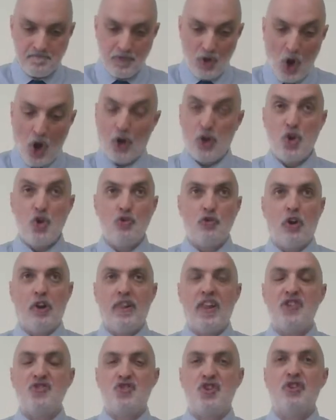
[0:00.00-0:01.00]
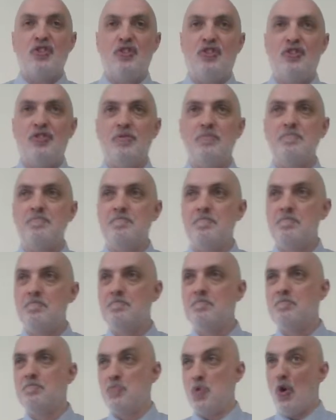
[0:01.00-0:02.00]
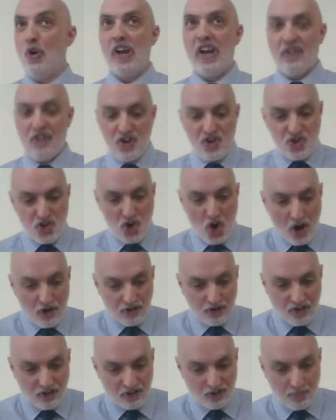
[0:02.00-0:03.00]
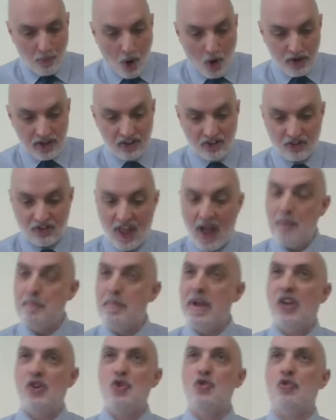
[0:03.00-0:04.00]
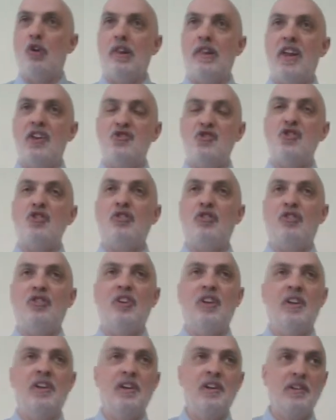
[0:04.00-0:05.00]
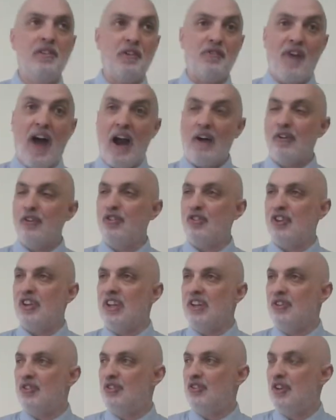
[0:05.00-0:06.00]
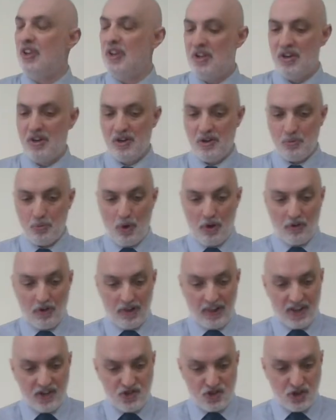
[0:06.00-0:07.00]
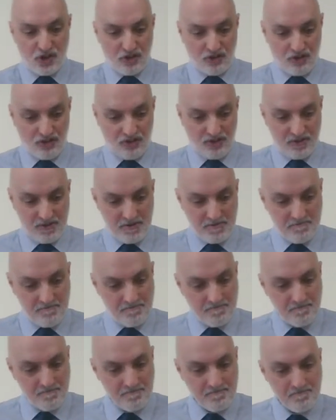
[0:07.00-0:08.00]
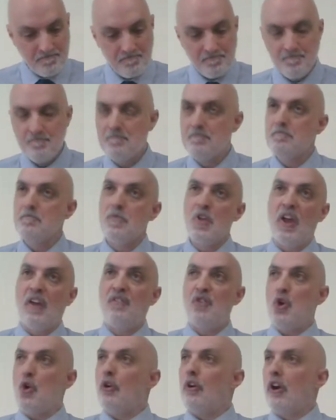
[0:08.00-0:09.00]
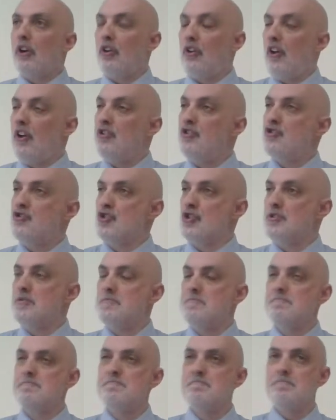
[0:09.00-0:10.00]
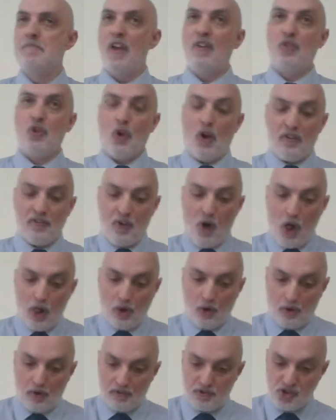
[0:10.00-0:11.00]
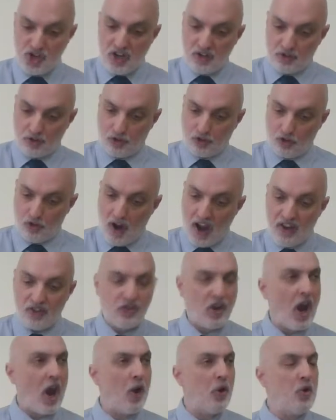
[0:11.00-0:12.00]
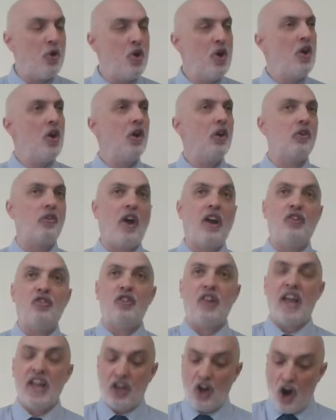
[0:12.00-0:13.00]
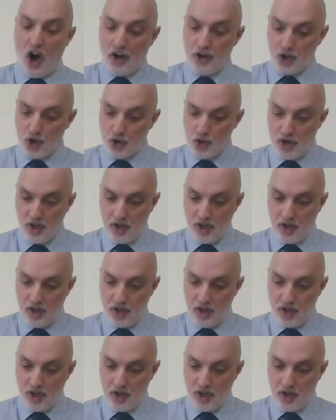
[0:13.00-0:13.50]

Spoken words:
Are you religious? You're here in church this morning. Does that make you religious? The Pharisees were religious. If you're a Christian, if you're a follower of Jesus Christ, how Christ-like are you?